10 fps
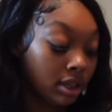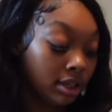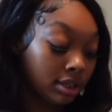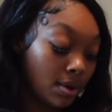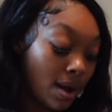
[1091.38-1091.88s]

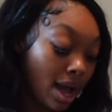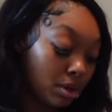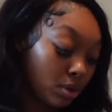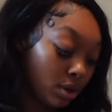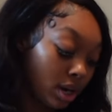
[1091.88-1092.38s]
So I
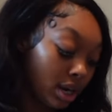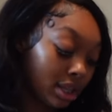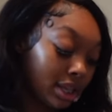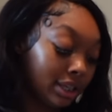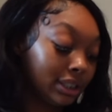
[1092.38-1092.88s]
ordered
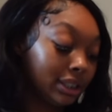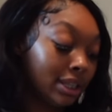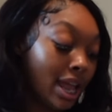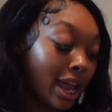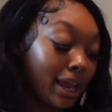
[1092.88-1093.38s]
this
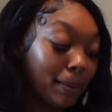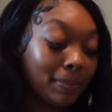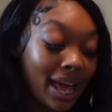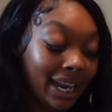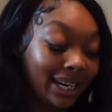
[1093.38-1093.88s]

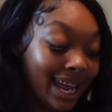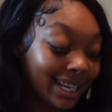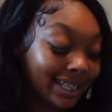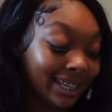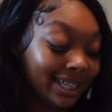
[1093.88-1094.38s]
nameplate
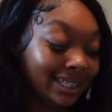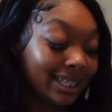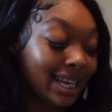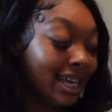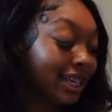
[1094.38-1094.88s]

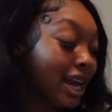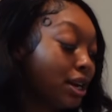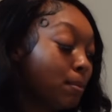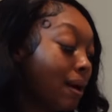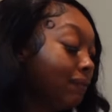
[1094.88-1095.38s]
necklace. Y'all
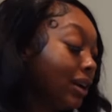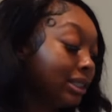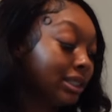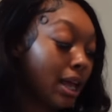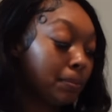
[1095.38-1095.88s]
know my
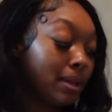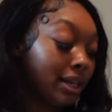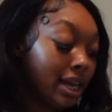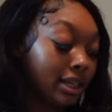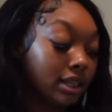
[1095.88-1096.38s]
first
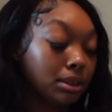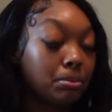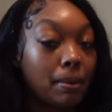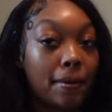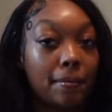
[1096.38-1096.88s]
nameplate necklace
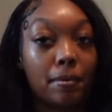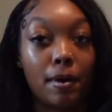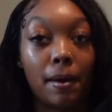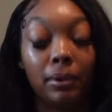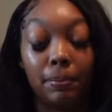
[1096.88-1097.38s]
my mama
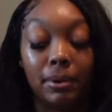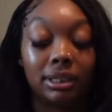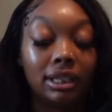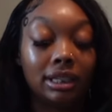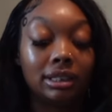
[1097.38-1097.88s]
bought me,
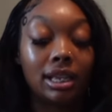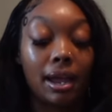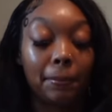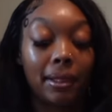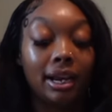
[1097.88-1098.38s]
but this
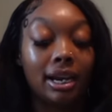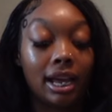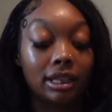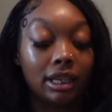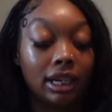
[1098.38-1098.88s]
nameplate
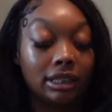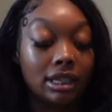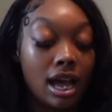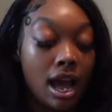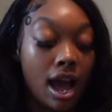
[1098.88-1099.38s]
necklace
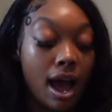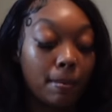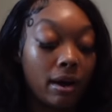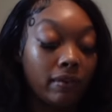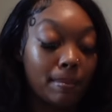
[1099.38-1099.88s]
I
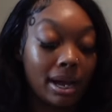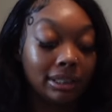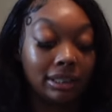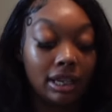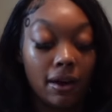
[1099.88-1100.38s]
bought for
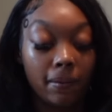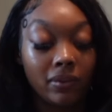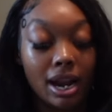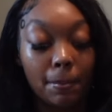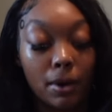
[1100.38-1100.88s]
myself
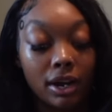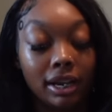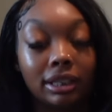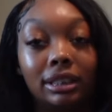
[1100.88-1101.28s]
and I bought it in